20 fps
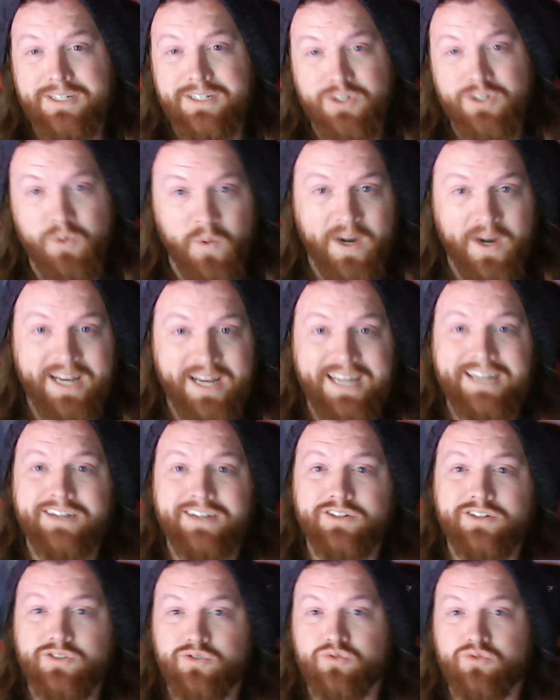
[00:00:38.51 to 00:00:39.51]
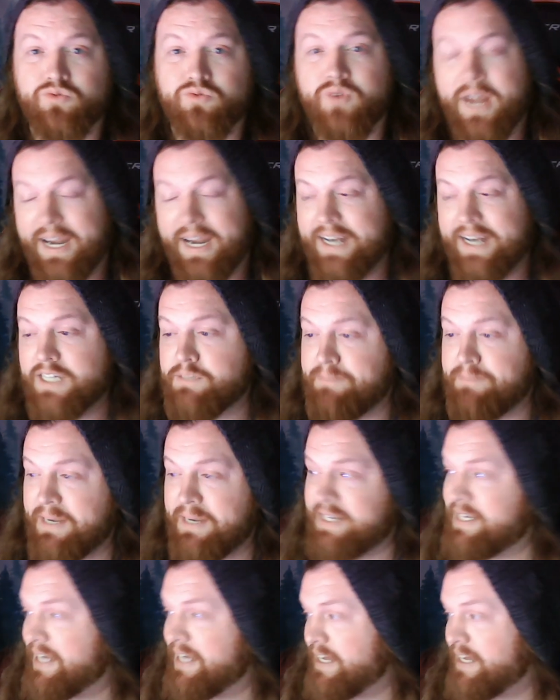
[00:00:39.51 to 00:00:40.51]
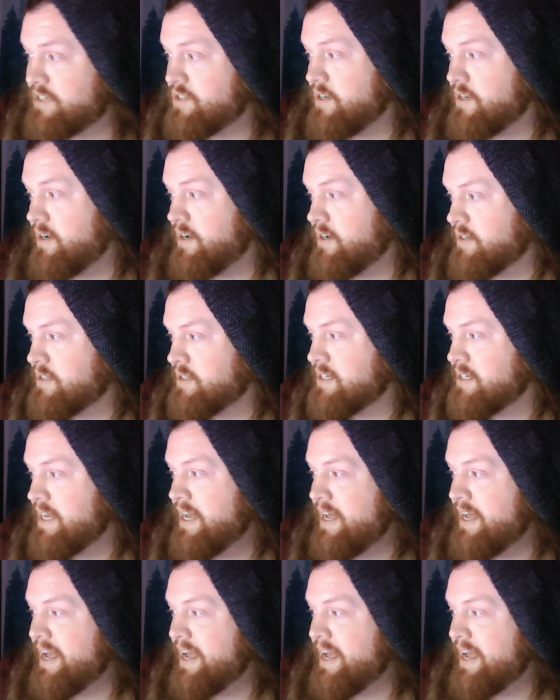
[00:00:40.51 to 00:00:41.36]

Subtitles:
20 greatest BTS songs,